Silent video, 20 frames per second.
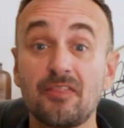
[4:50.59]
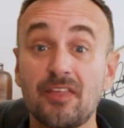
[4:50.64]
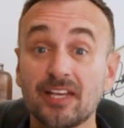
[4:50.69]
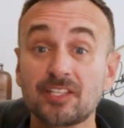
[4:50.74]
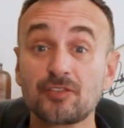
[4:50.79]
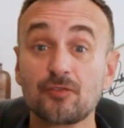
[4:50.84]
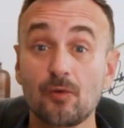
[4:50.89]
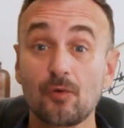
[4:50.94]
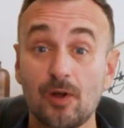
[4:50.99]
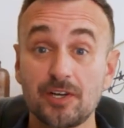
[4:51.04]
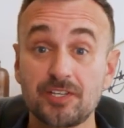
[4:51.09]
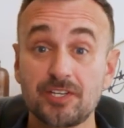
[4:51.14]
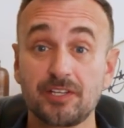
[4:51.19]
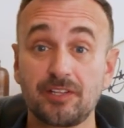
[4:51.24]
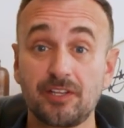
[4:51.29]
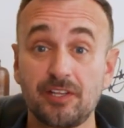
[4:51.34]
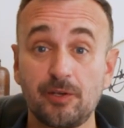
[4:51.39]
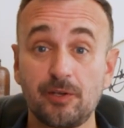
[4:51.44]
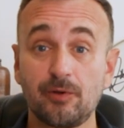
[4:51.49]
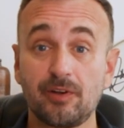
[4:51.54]
Thanks for
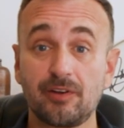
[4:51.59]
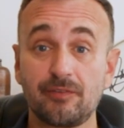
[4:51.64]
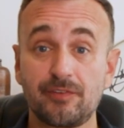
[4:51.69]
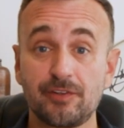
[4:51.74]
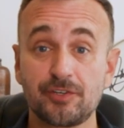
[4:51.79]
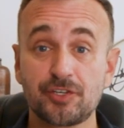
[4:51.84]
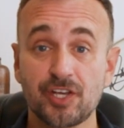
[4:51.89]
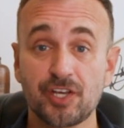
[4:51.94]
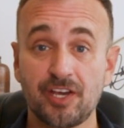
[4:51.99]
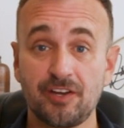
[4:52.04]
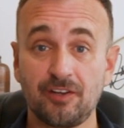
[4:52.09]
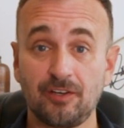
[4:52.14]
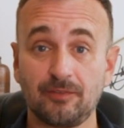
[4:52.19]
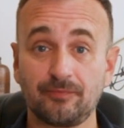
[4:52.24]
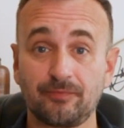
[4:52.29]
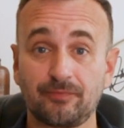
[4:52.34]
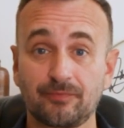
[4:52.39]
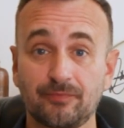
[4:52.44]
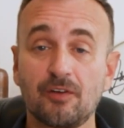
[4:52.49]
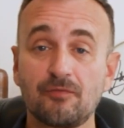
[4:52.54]
watching the uInterview
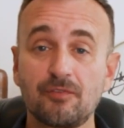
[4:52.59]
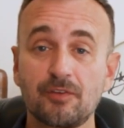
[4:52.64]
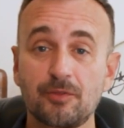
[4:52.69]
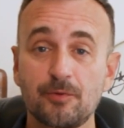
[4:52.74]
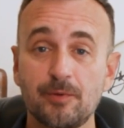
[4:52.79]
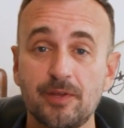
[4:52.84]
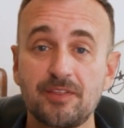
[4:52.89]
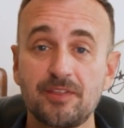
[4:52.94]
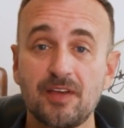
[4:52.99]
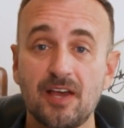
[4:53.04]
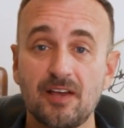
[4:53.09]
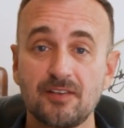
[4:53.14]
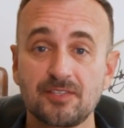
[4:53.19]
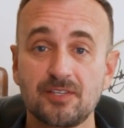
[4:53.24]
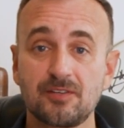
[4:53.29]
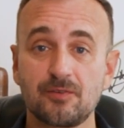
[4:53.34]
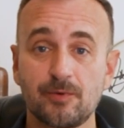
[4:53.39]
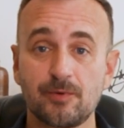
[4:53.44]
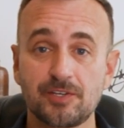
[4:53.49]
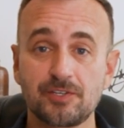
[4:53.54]
channel. With over
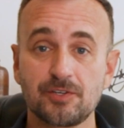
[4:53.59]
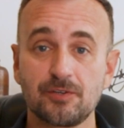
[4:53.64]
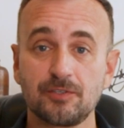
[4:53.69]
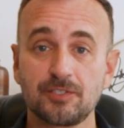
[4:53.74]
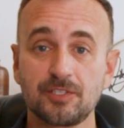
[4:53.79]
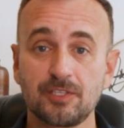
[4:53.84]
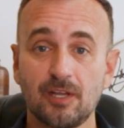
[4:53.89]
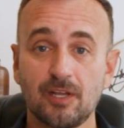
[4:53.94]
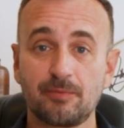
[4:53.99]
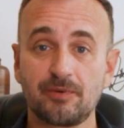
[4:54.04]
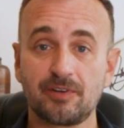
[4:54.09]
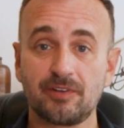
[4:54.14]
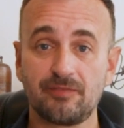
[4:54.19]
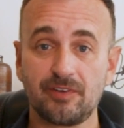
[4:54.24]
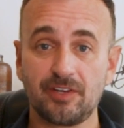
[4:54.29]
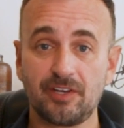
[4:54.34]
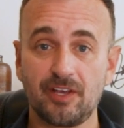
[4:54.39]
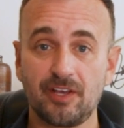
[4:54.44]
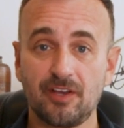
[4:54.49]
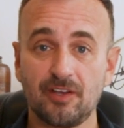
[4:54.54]
3,000 original celebrity
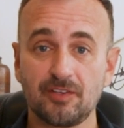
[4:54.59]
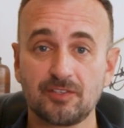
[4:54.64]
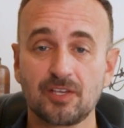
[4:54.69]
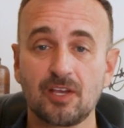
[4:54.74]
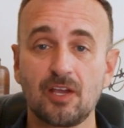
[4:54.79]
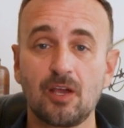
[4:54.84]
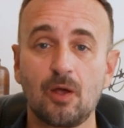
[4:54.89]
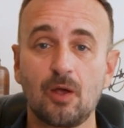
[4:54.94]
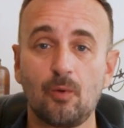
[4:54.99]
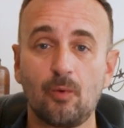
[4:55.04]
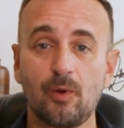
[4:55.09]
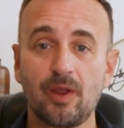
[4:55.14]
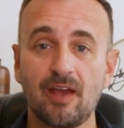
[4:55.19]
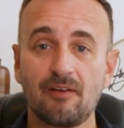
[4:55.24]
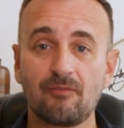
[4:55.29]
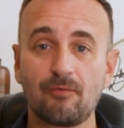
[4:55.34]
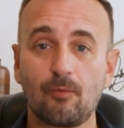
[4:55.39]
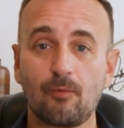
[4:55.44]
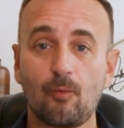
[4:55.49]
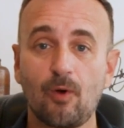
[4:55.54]
videos, we
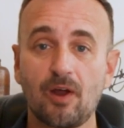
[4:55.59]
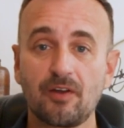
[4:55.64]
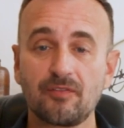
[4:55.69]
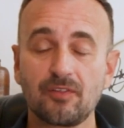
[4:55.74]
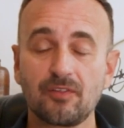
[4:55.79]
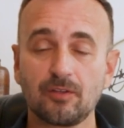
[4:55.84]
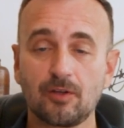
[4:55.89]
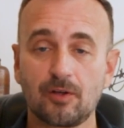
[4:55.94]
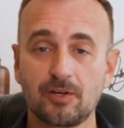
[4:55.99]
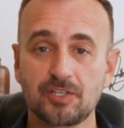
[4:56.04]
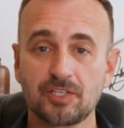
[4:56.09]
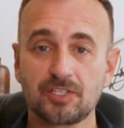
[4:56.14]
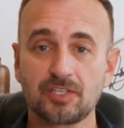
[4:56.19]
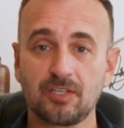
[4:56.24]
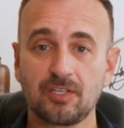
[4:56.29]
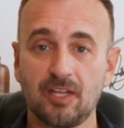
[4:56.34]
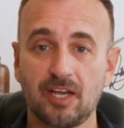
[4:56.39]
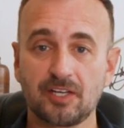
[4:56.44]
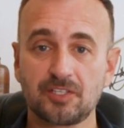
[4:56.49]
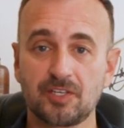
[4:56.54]
have one of the
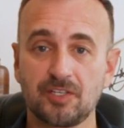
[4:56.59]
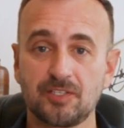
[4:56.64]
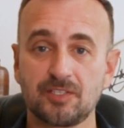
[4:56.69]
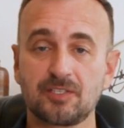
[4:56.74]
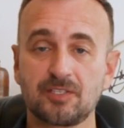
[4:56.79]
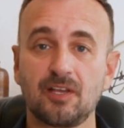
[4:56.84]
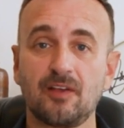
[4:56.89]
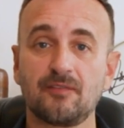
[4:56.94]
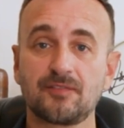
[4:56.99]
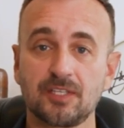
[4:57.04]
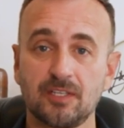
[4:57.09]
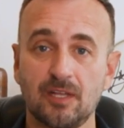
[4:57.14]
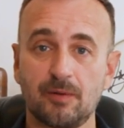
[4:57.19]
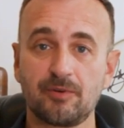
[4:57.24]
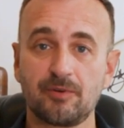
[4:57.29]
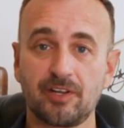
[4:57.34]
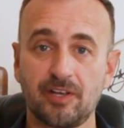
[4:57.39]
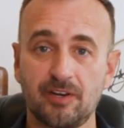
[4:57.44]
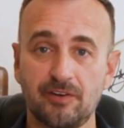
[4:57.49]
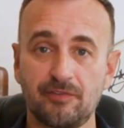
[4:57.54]
largest collections of
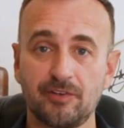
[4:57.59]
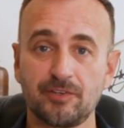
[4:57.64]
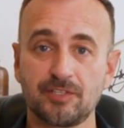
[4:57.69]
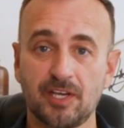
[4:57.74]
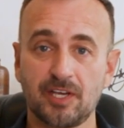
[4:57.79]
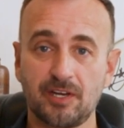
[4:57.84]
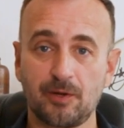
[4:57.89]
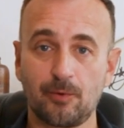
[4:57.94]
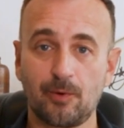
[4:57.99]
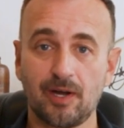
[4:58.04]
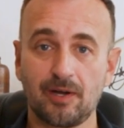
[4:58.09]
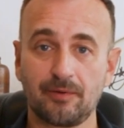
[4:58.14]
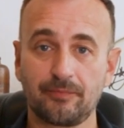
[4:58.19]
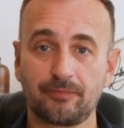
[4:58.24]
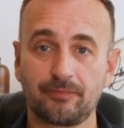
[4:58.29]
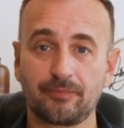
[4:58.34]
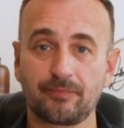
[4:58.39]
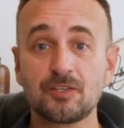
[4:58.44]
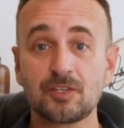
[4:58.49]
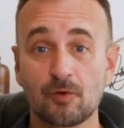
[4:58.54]
celebrity interviews anywhere.
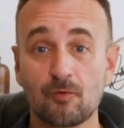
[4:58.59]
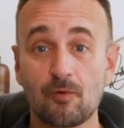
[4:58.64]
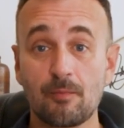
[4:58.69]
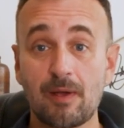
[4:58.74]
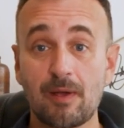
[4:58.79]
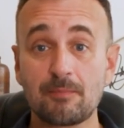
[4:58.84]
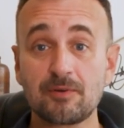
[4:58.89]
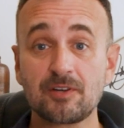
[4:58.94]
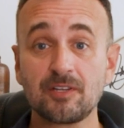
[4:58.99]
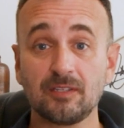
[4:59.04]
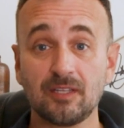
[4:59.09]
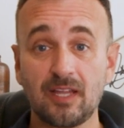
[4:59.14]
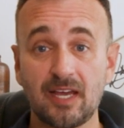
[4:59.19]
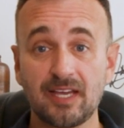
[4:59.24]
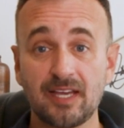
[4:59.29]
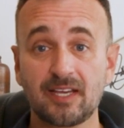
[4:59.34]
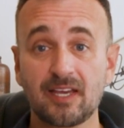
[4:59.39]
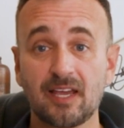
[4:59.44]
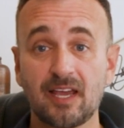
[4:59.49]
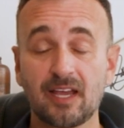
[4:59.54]
So remember to
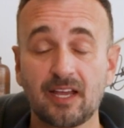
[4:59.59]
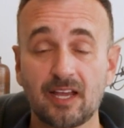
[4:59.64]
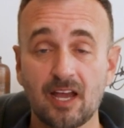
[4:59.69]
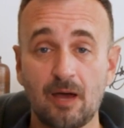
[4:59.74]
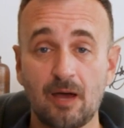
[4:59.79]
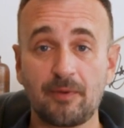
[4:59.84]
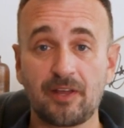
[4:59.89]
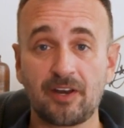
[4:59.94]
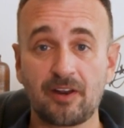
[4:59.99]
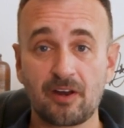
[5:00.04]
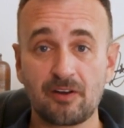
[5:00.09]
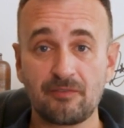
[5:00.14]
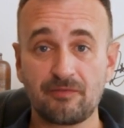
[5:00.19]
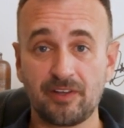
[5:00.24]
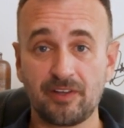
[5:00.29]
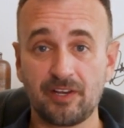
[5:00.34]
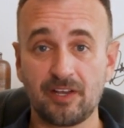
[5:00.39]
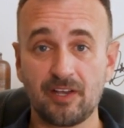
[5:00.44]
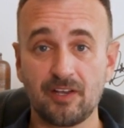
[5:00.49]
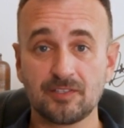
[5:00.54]
like and comment on our
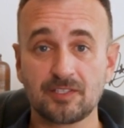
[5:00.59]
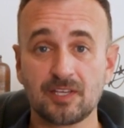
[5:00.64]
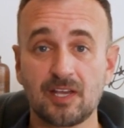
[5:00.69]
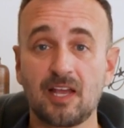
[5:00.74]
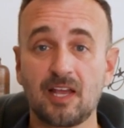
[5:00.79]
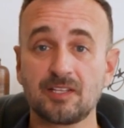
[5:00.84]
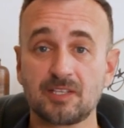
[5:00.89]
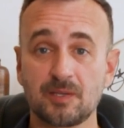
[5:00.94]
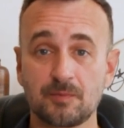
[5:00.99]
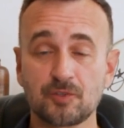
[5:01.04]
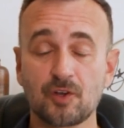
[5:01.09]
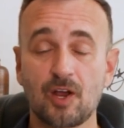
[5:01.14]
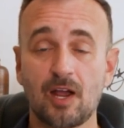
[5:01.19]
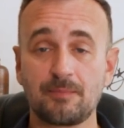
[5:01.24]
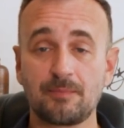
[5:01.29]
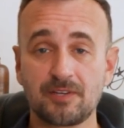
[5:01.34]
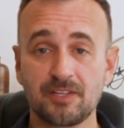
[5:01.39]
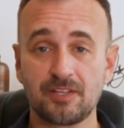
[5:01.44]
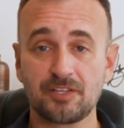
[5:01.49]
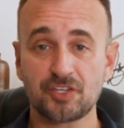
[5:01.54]
videos and
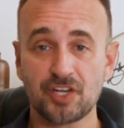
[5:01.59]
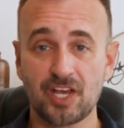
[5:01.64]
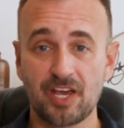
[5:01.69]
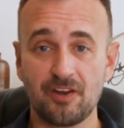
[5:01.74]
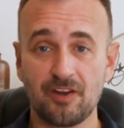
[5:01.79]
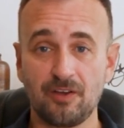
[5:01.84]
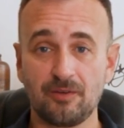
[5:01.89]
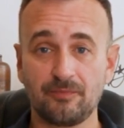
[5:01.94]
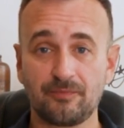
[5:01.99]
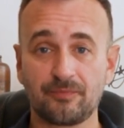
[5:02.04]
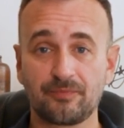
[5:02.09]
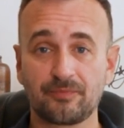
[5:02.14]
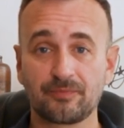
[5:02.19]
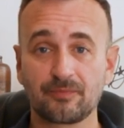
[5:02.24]
subscribe to the channel.